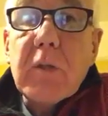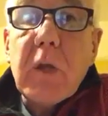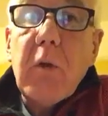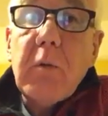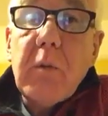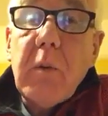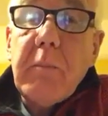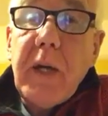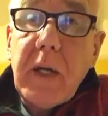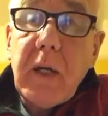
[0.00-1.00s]
So
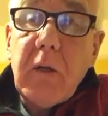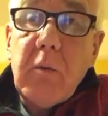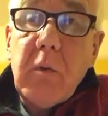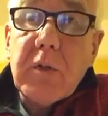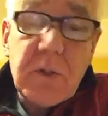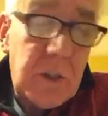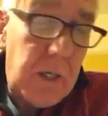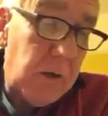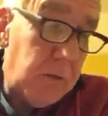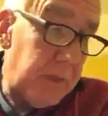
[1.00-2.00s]
Mick, you wasn't to
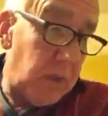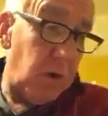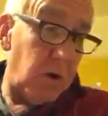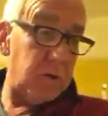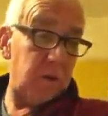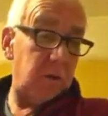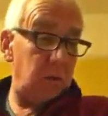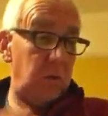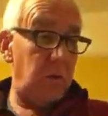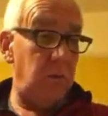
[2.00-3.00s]
know because
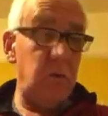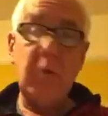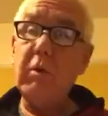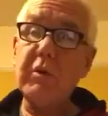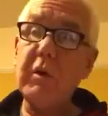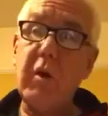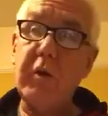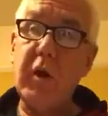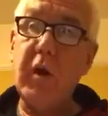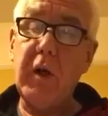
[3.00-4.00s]
you wasn't
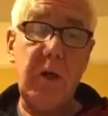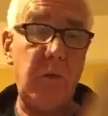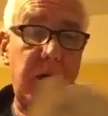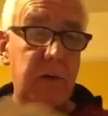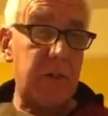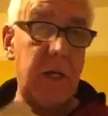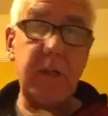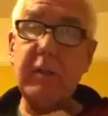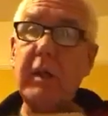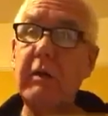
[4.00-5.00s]
on earlier when I
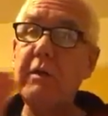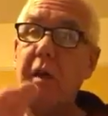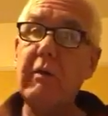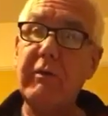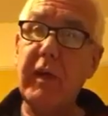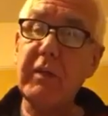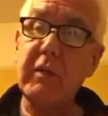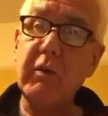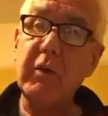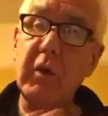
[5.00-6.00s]
said, so it's no
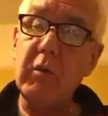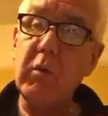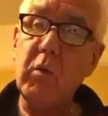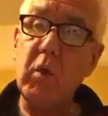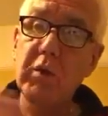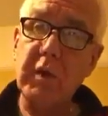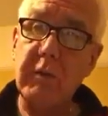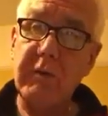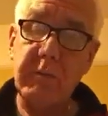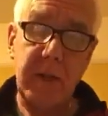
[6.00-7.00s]
reflection on you
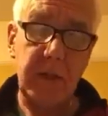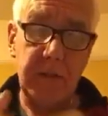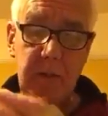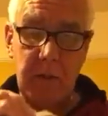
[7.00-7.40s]
whatsoever, mate.